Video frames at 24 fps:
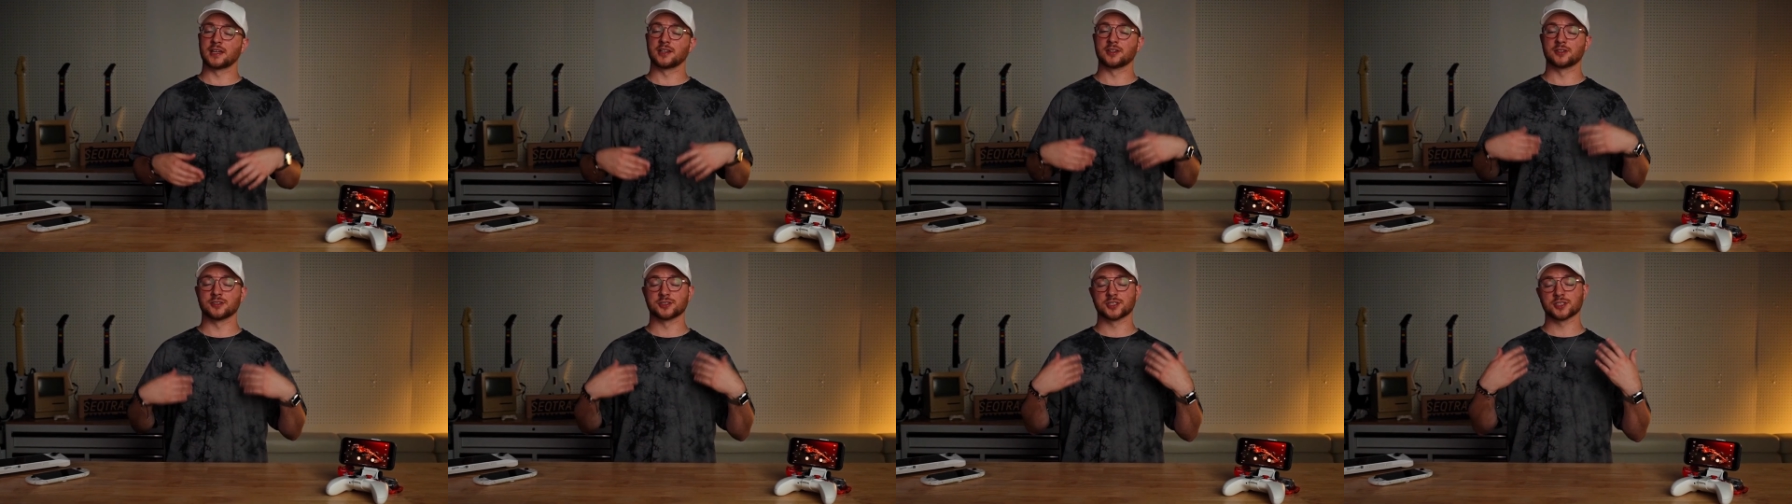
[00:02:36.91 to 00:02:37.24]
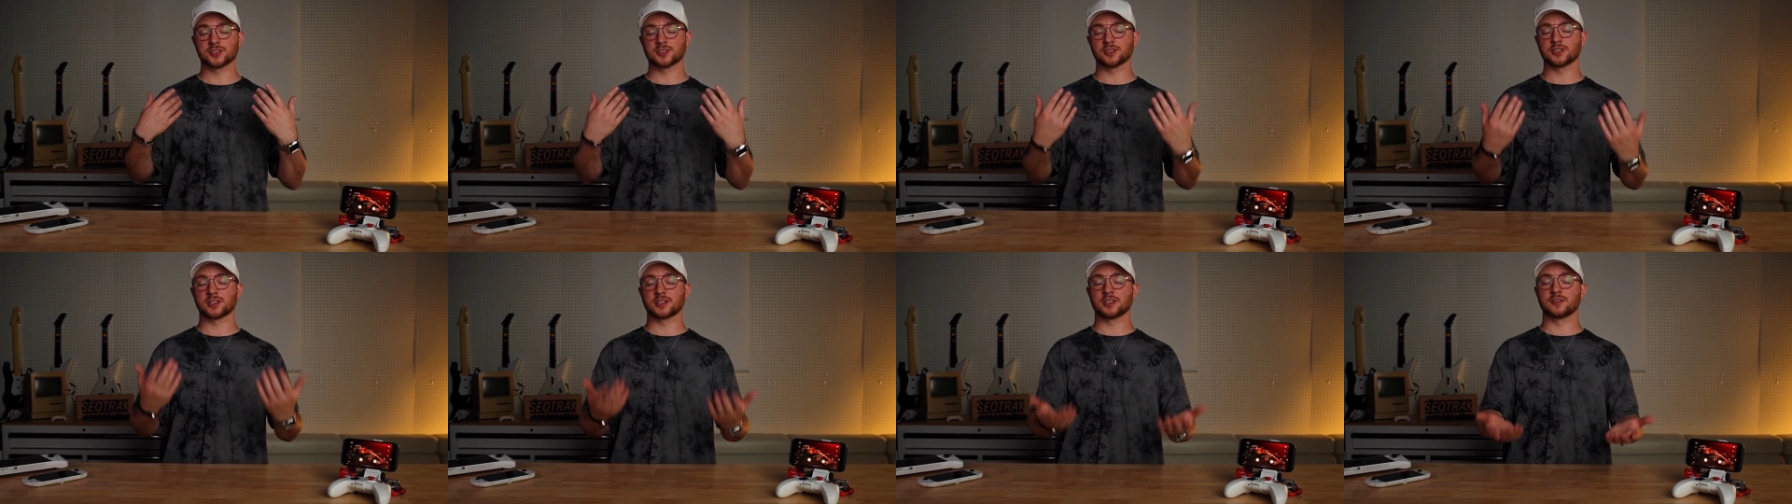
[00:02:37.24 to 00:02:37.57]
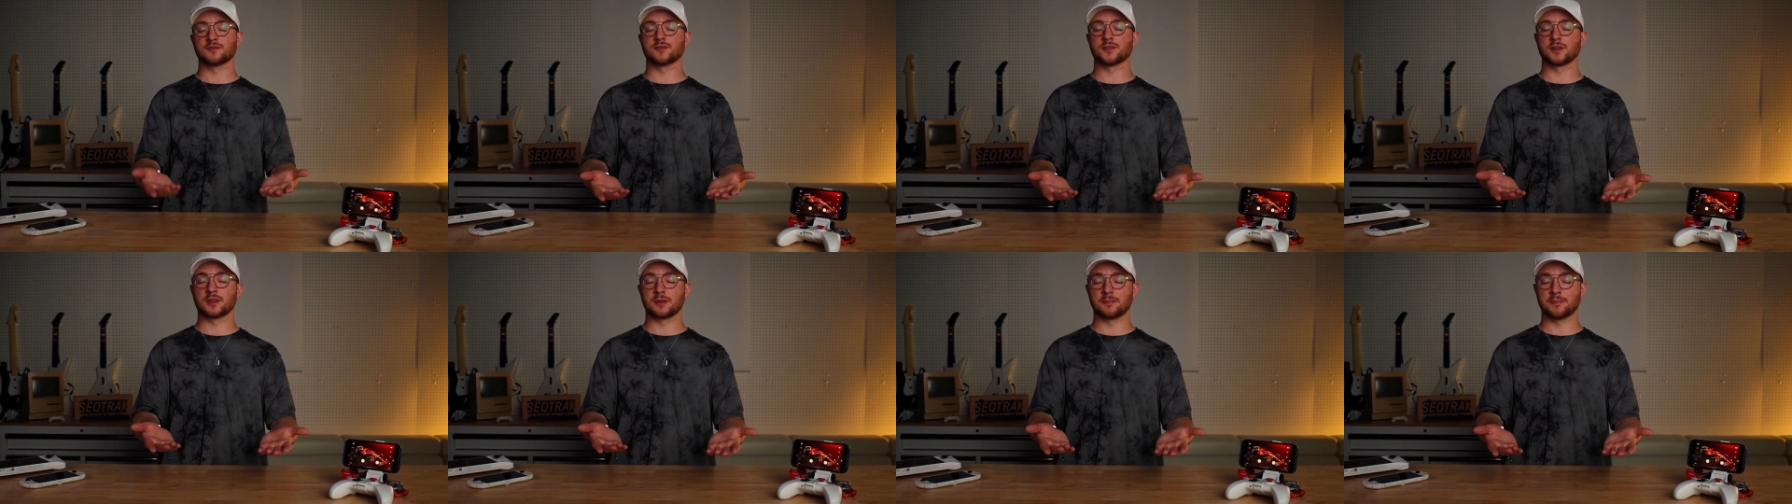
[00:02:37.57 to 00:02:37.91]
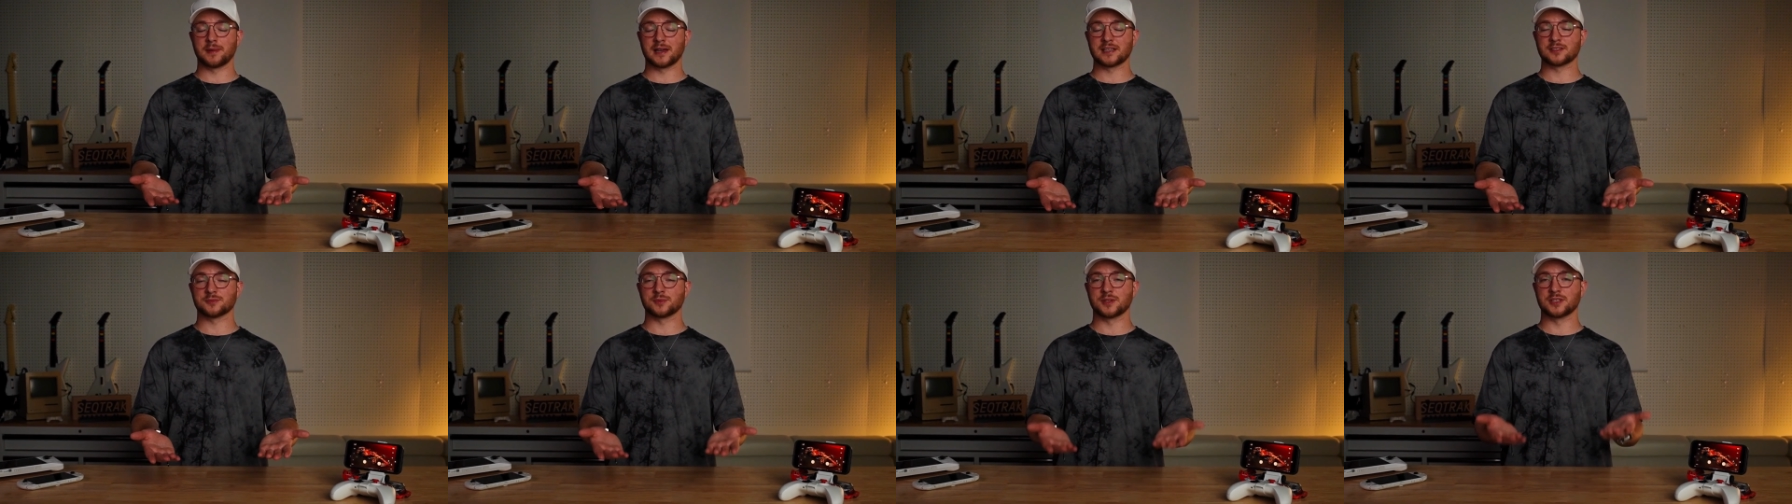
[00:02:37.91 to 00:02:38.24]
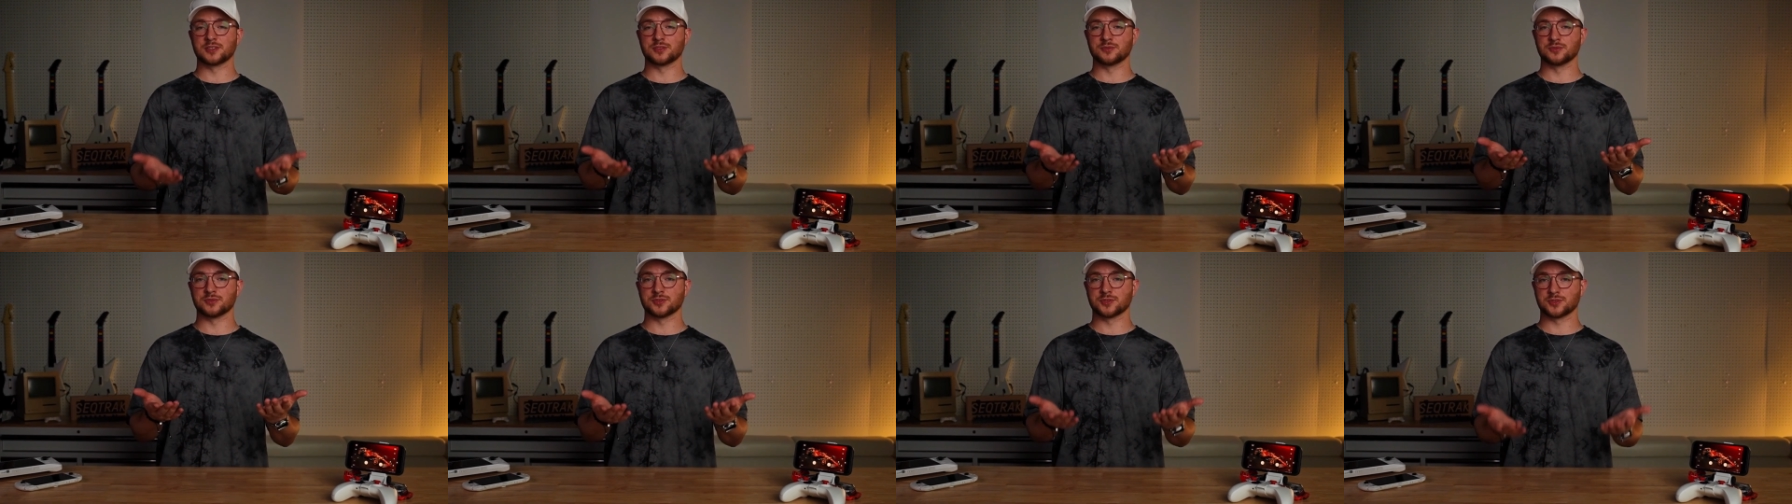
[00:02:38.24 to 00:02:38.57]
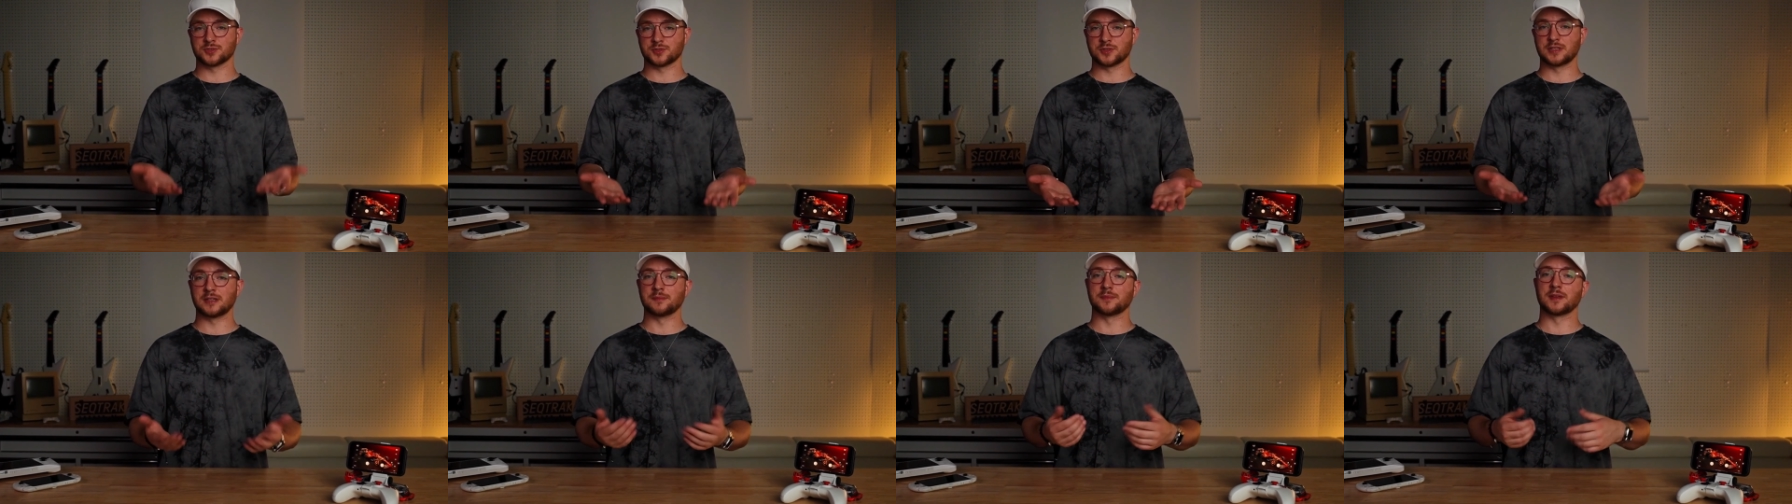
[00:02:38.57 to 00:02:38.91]
and you're just looking for the best way to
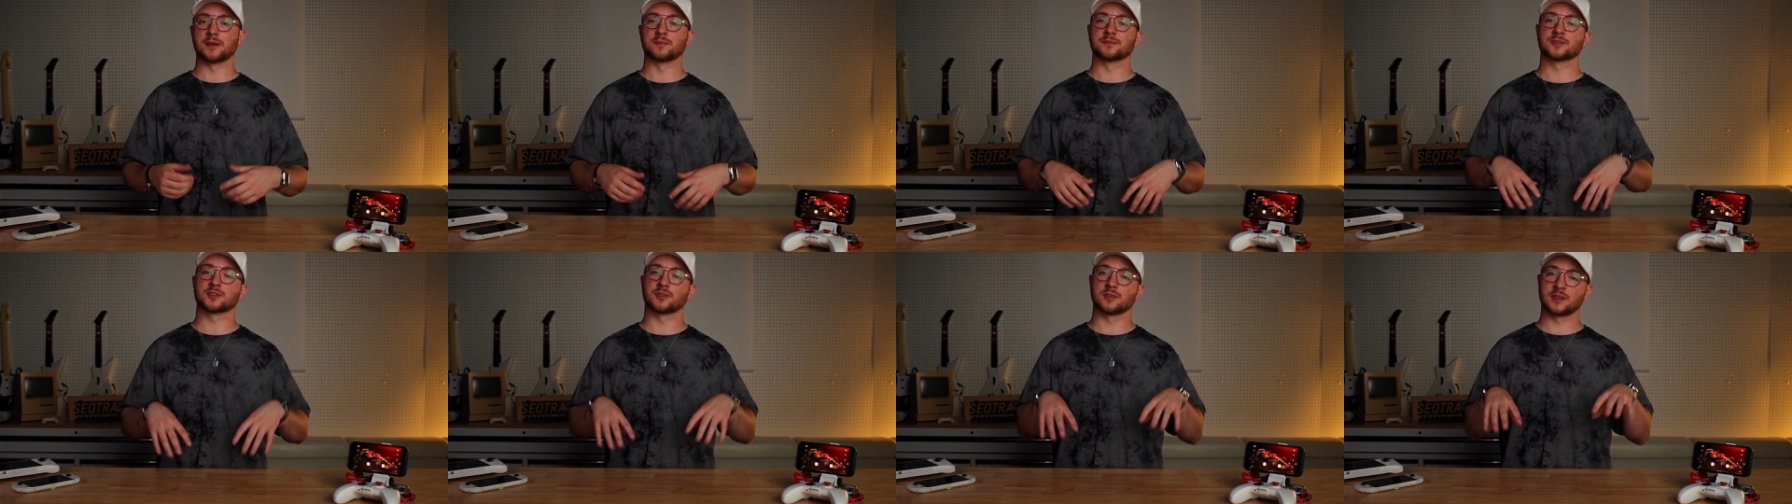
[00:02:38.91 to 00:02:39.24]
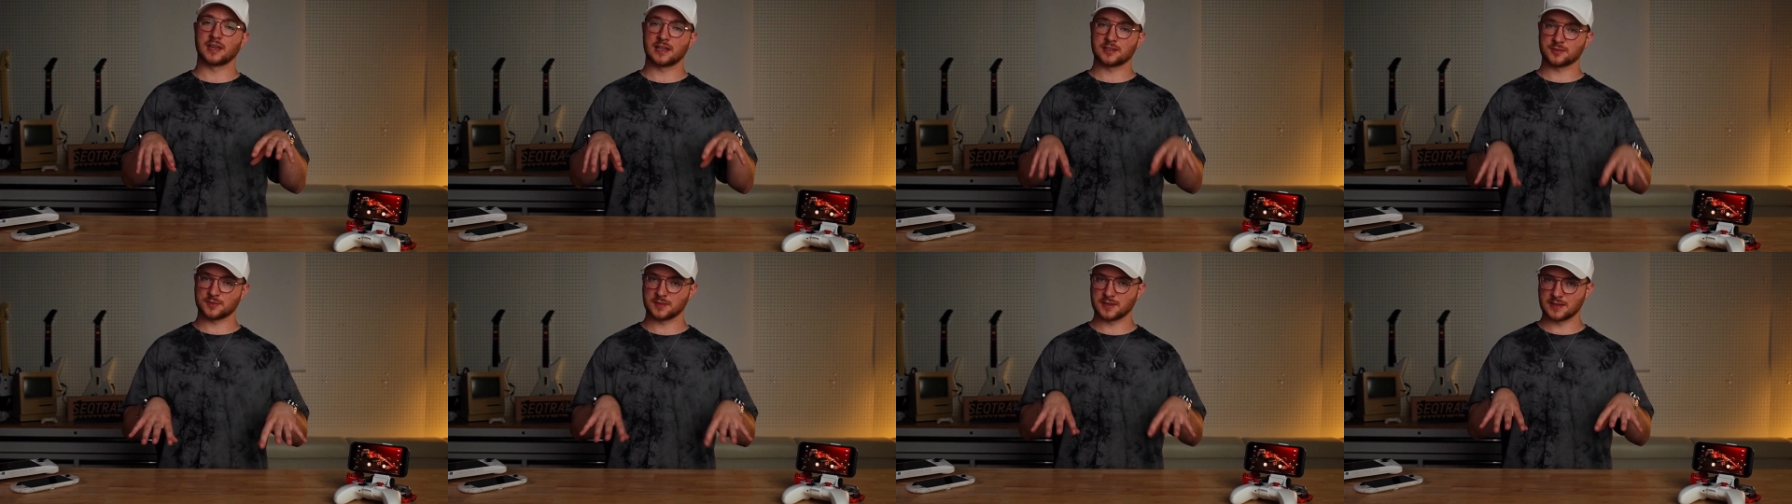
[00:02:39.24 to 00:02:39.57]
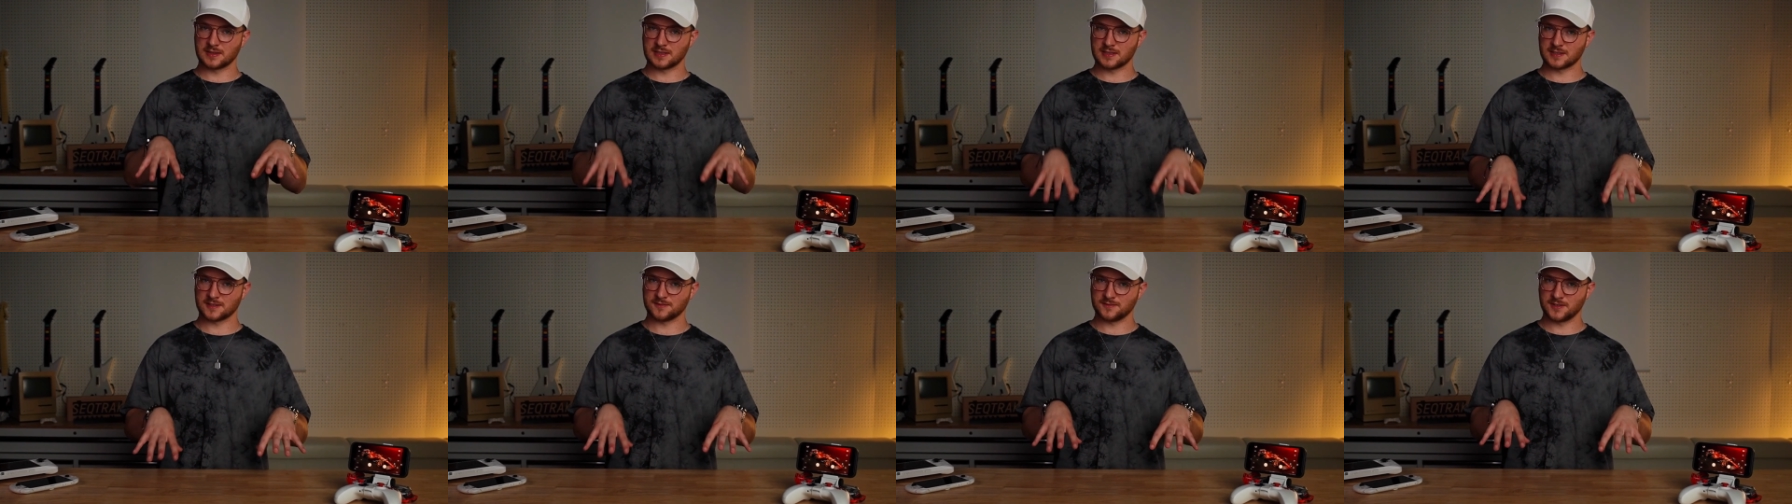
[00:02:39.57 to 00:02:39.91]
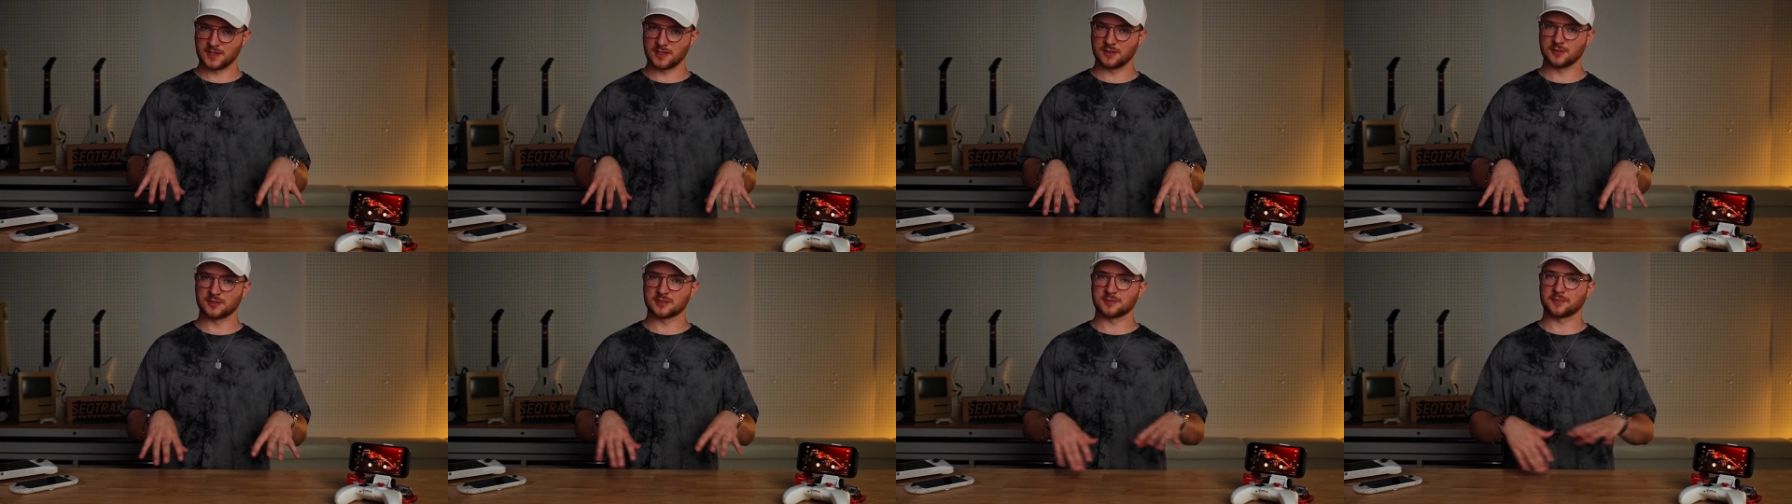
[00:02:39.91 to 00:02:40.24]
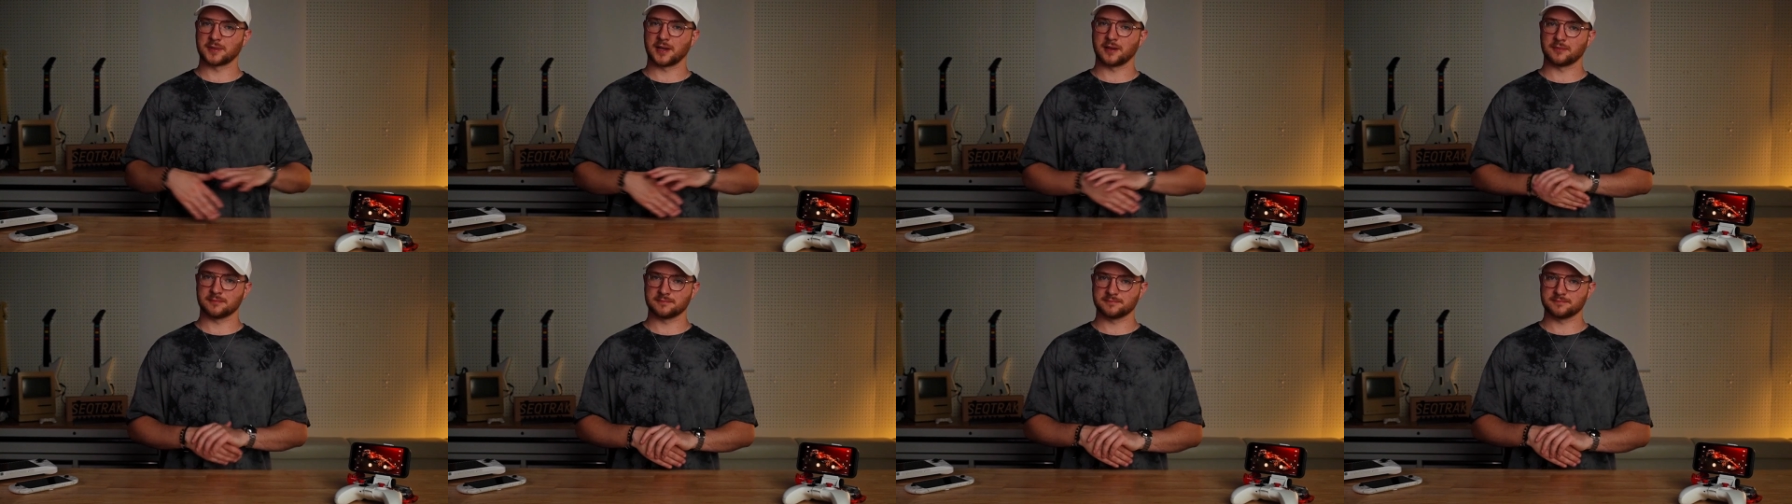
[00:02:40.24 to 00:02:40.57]
stream them. So that's what this video is about.